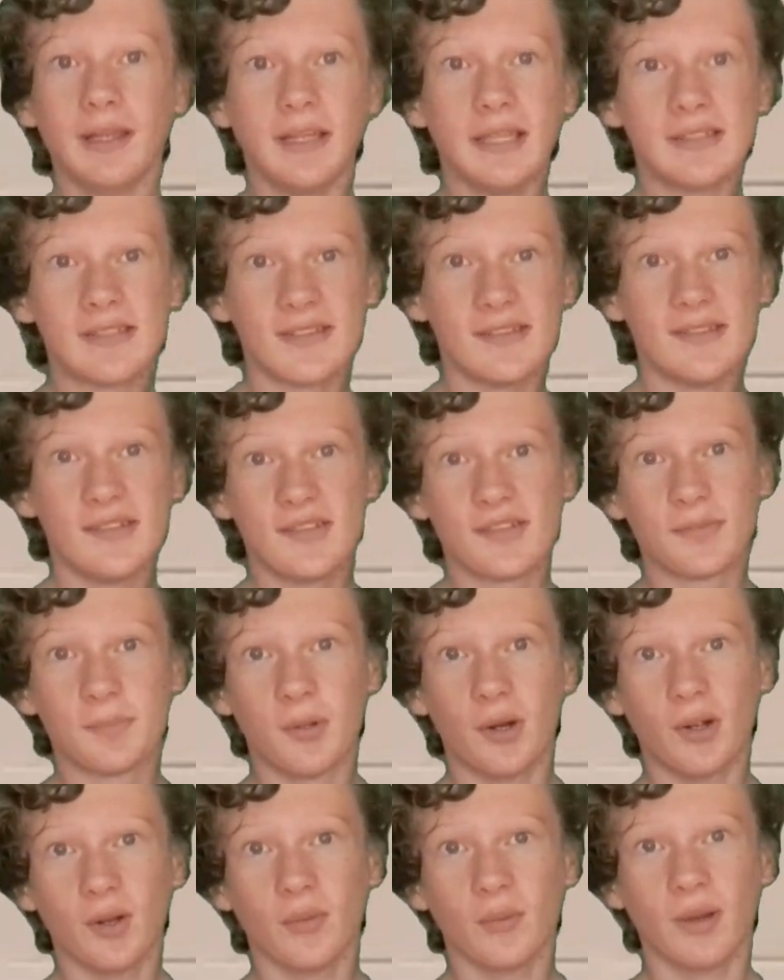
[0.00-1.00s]
get to this
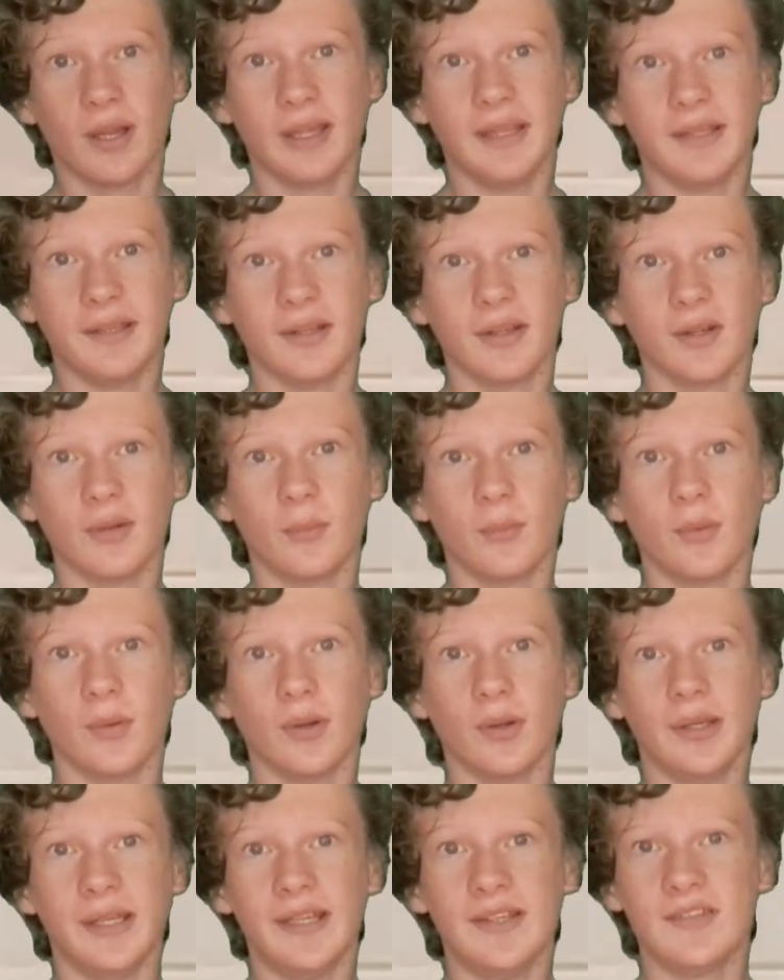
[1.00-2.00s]
part right here where
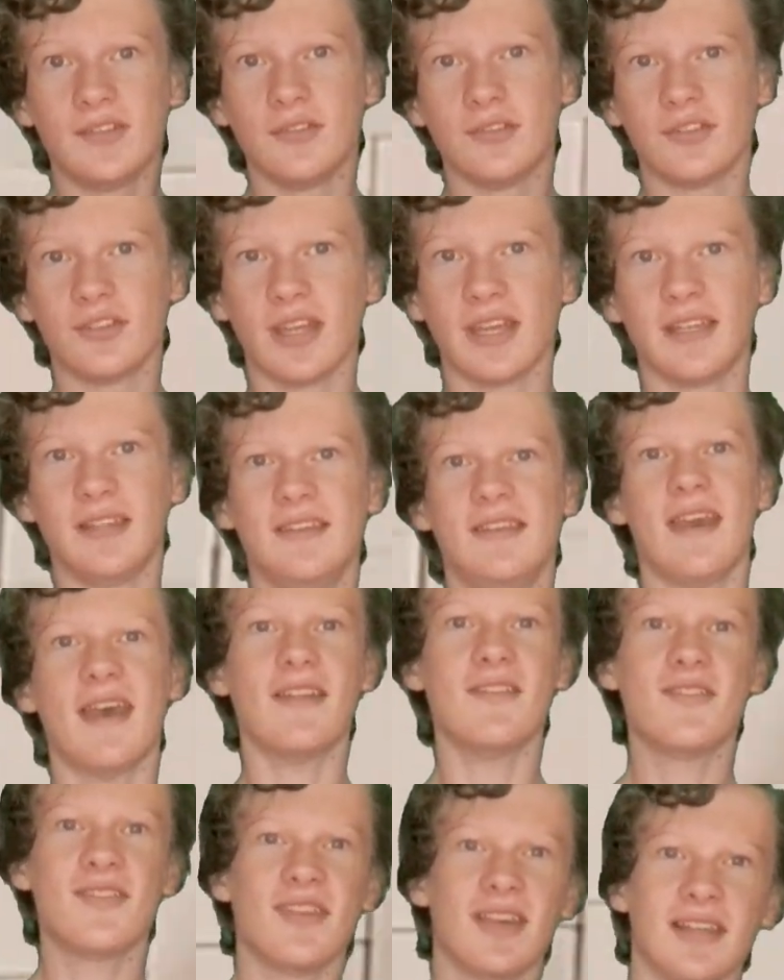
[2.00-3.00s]
he's just like
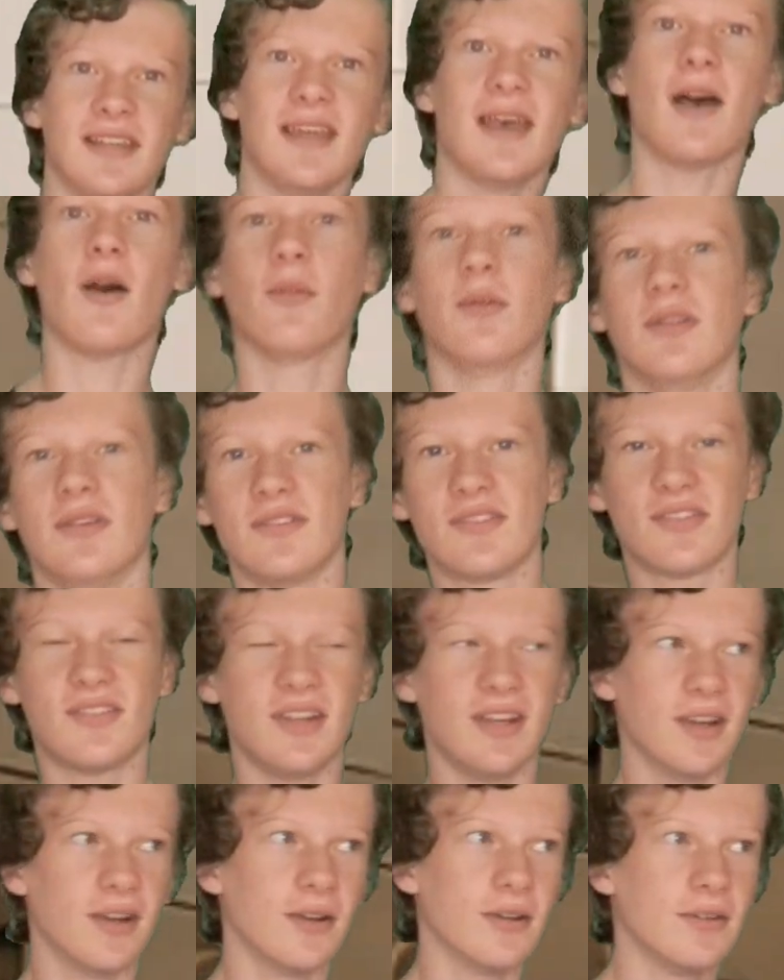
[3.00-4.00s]
dancing down the
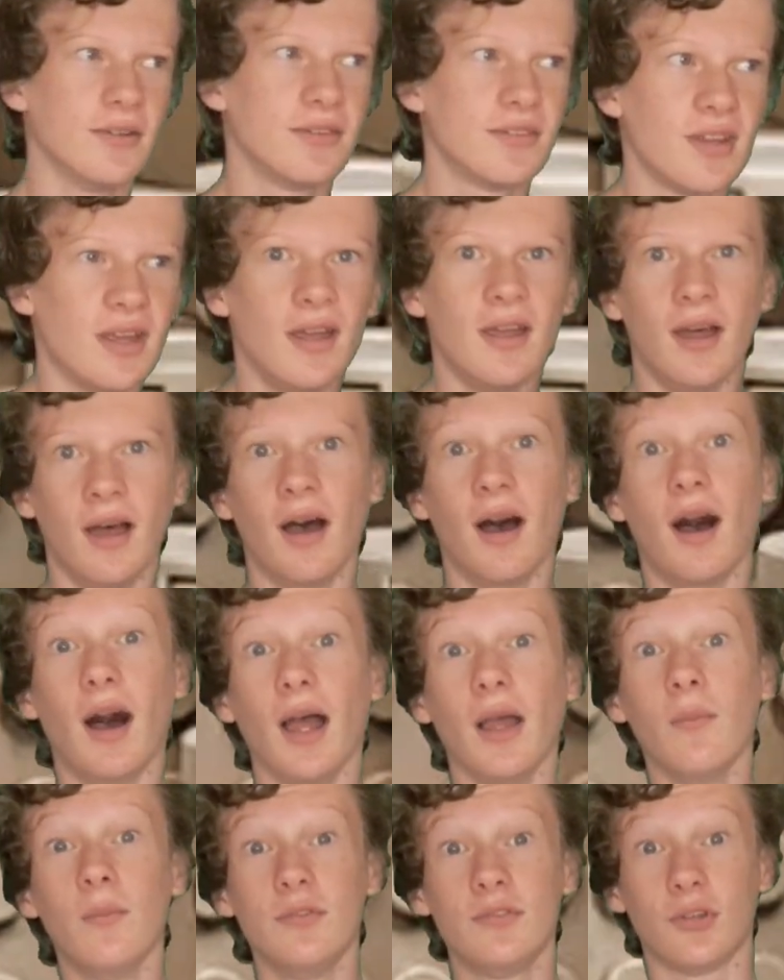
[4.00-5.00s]
stairs.
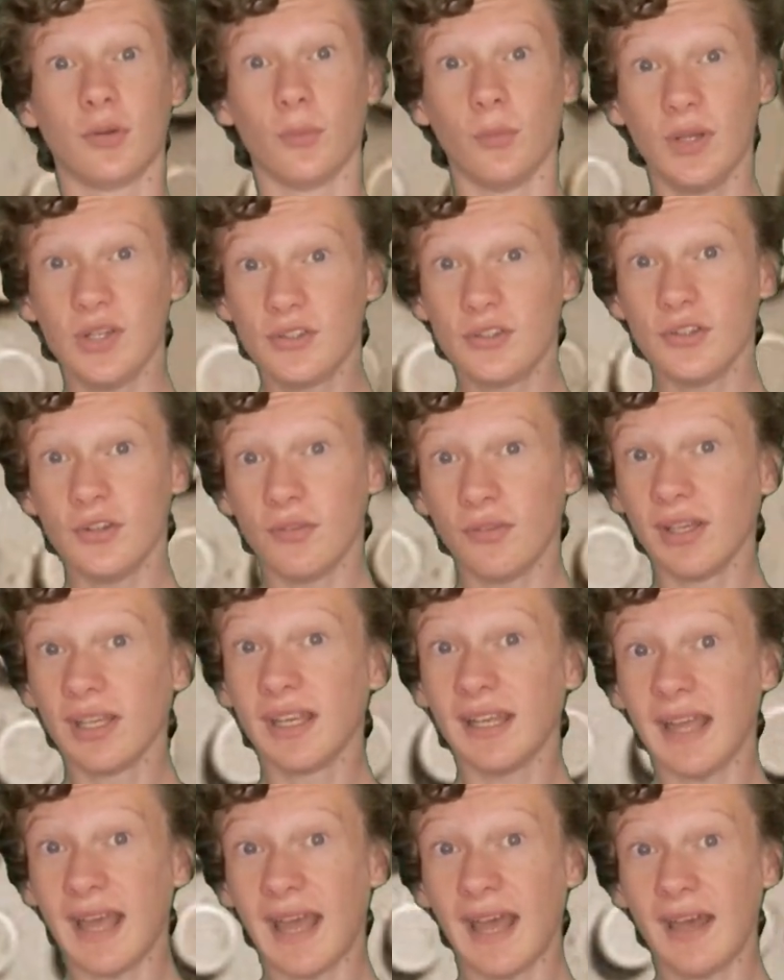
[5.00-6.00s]
I was originally going
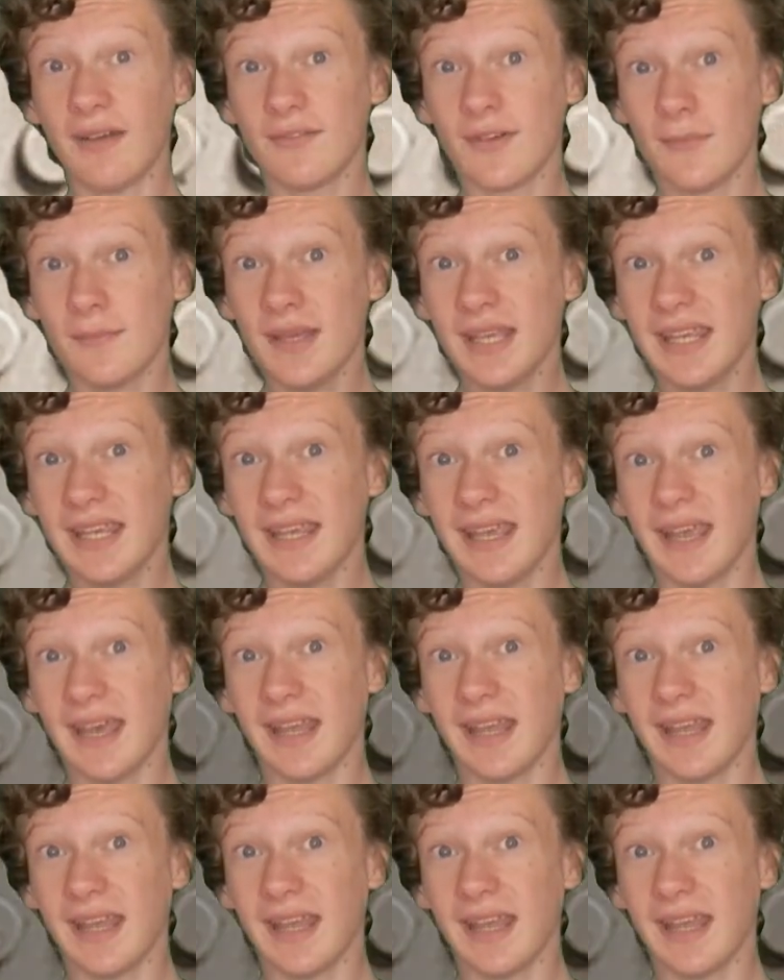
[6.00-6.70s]
to have a Mickey